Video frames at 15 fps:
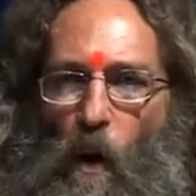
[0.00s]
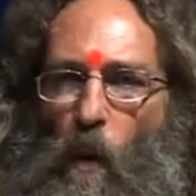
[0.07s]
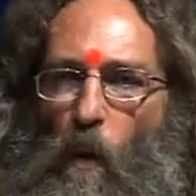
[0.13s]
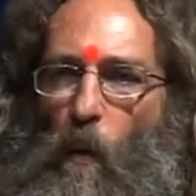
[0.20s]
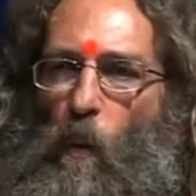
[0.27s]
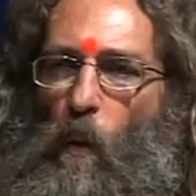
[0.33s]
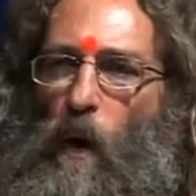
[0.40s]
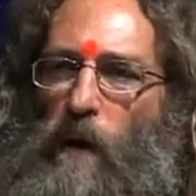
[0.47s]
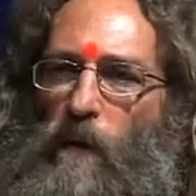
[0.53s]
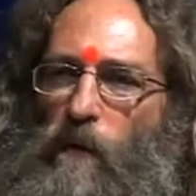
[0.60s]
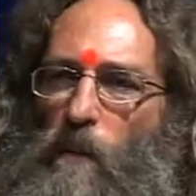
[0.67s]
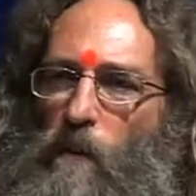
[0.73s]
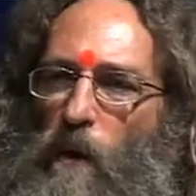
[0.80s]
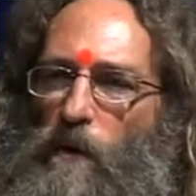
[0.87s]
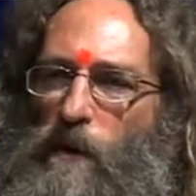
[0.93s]
One of the
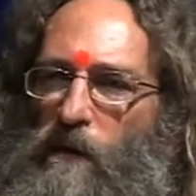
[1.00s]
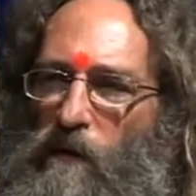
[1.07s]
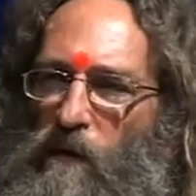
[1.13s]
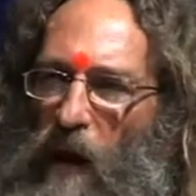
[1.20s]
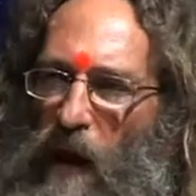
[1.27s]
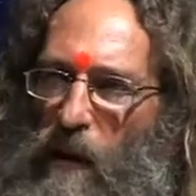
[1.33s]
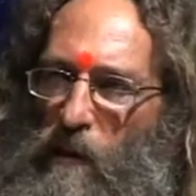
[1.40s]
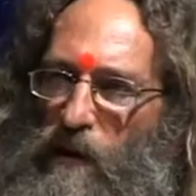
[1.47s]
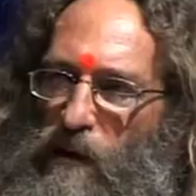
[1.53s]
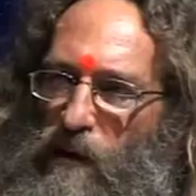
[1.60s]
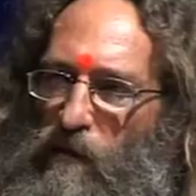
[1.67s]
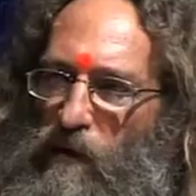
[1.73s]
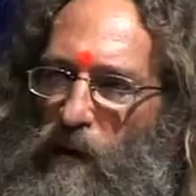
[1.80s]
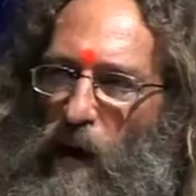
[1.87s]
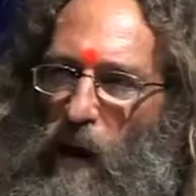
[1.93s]
most famous
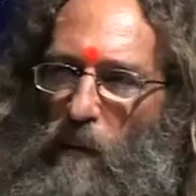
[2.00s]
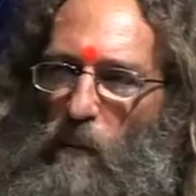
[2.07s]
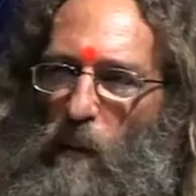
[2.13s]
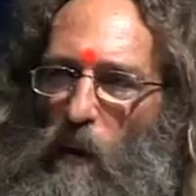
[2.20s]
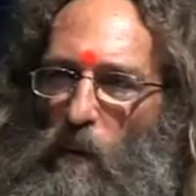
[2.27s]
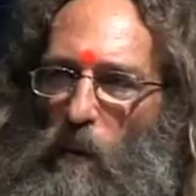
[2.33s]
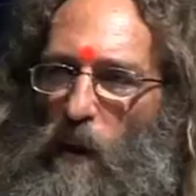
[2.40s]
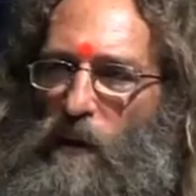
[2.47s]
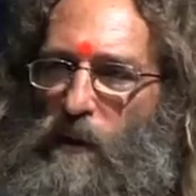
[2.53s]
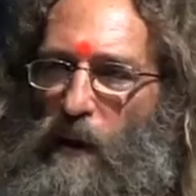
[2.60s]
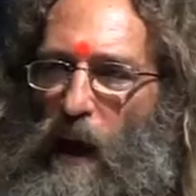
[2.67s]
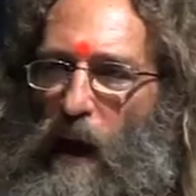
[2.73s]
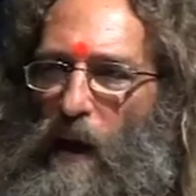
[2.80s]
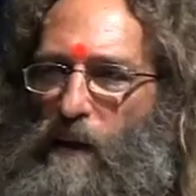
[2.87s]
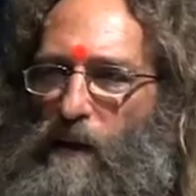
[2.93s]
of them was
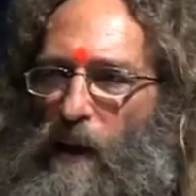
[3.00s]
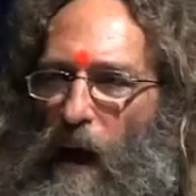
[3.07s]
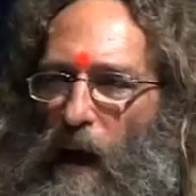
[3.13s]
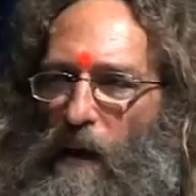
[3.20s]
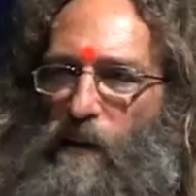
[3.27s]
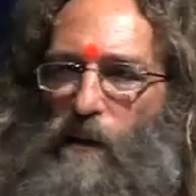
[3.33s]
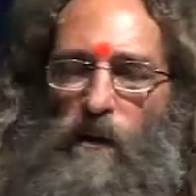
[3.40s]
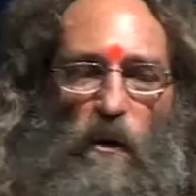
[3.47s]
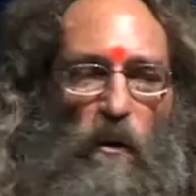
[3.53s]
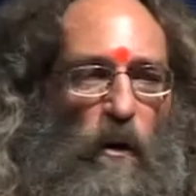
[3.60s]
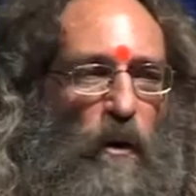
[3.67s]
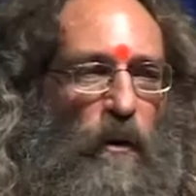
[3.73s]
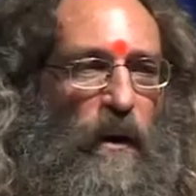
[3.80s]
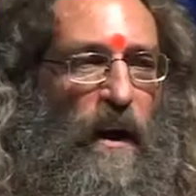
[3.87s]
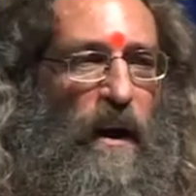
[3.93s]
a text
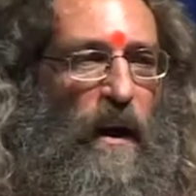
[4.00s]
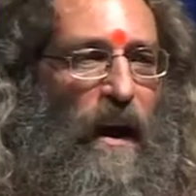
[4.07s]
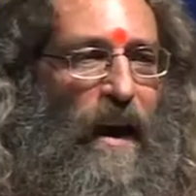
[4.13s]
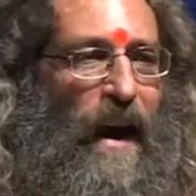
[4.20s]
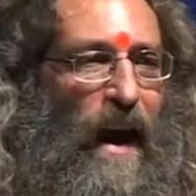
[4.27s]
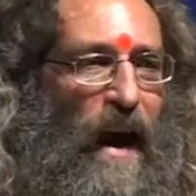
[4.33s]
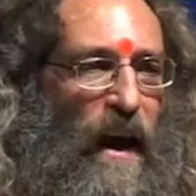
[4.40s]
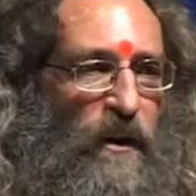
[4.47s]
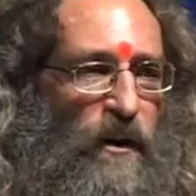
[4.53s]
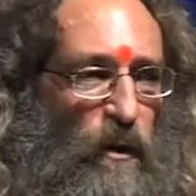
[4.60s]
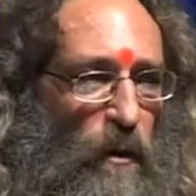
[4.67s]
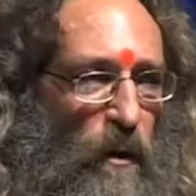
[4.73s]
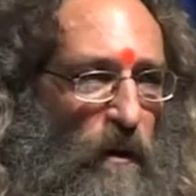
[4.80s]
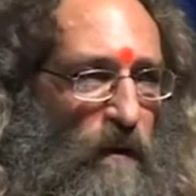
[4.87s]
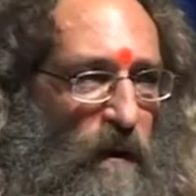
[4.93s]
called the
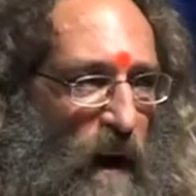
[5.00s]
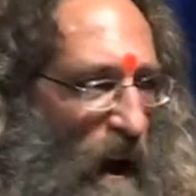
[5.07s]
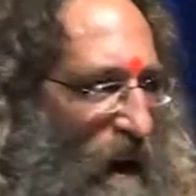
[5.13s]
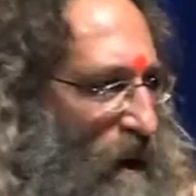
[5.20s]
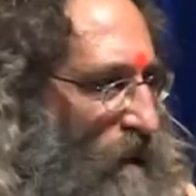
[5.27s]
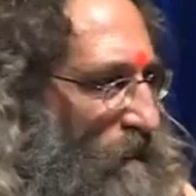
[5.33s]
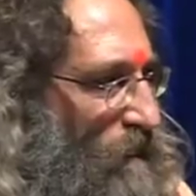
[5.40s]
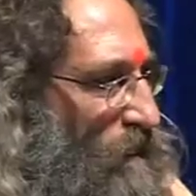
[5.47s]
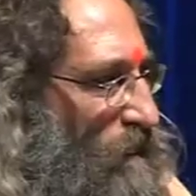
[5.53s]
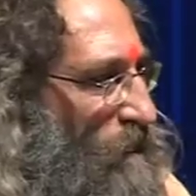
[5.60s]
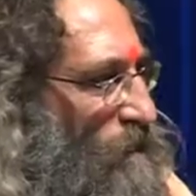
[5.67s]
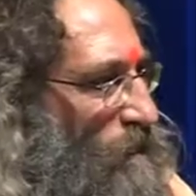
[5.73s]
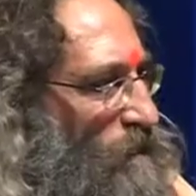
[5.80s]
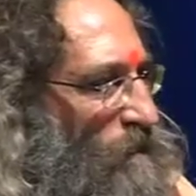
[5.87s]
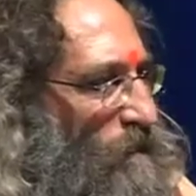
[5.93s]
Ezor Vedam,
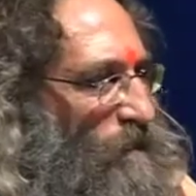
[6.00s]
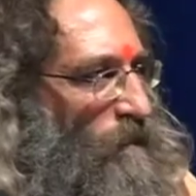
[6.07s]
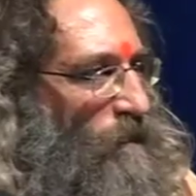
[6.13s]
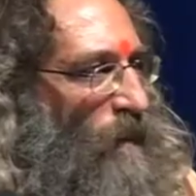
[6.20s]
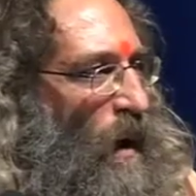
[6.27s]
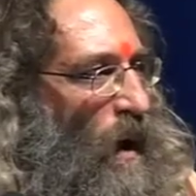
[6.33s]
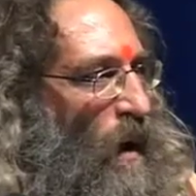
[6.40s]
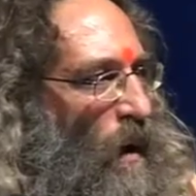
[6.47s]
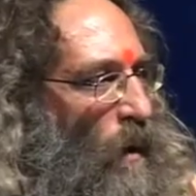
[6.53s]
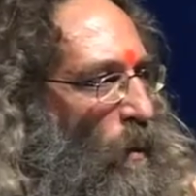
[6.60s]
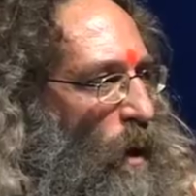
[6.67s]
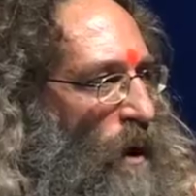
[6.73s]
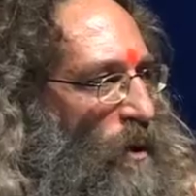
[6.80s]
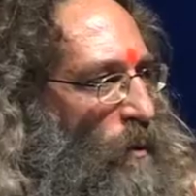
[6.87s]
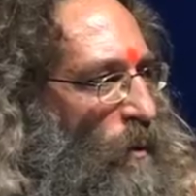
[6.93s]

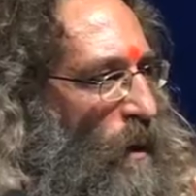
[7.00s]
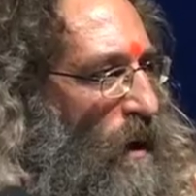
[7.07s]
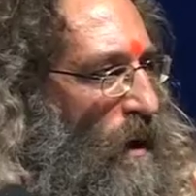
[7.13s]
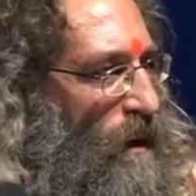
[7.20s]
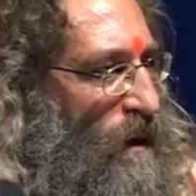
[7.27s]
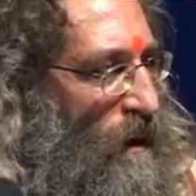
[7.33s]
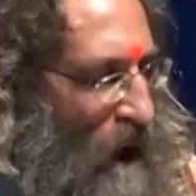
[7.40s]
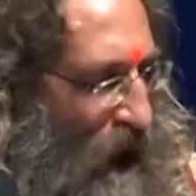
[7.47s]
which was